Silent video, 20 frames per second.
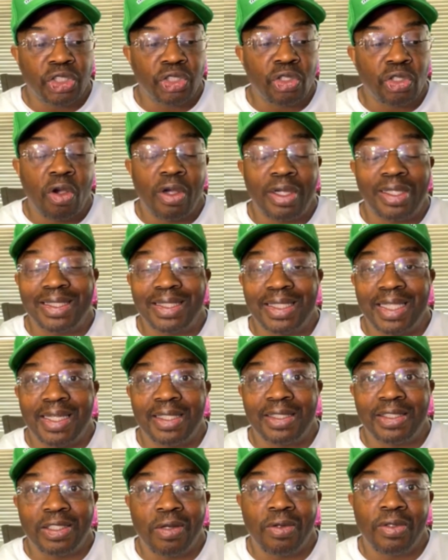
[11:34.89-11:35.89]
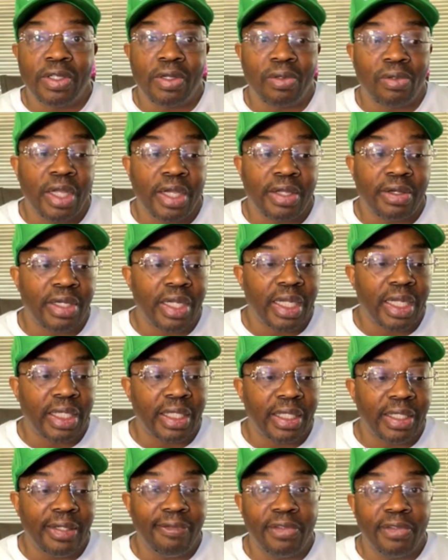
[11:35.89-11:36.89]
starting in San Antonio later that
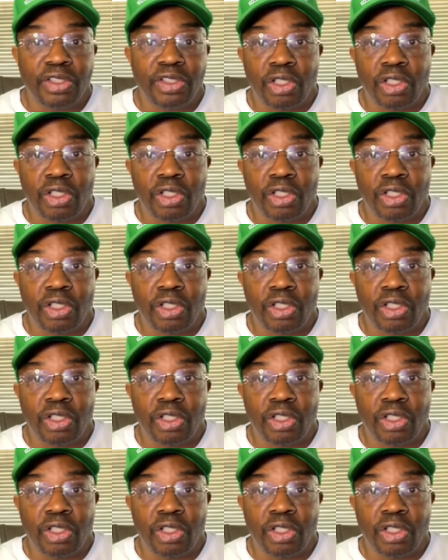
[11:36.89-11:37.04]
evening.